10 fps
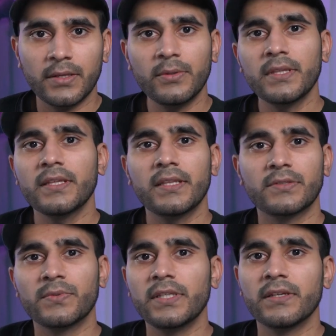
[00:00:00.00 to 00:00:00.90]
The only thing
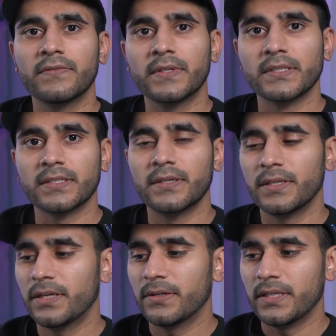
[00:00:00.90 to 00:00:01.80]
that's really of concern
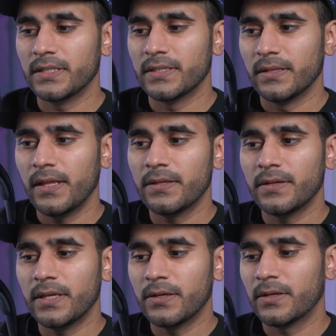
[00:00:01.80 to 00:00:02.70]
here is the leather
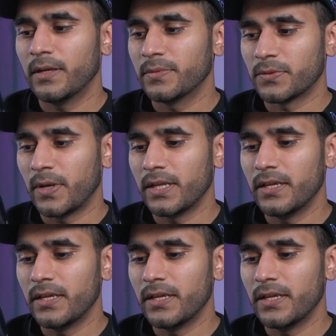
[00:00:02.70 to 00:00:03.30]
ear cups right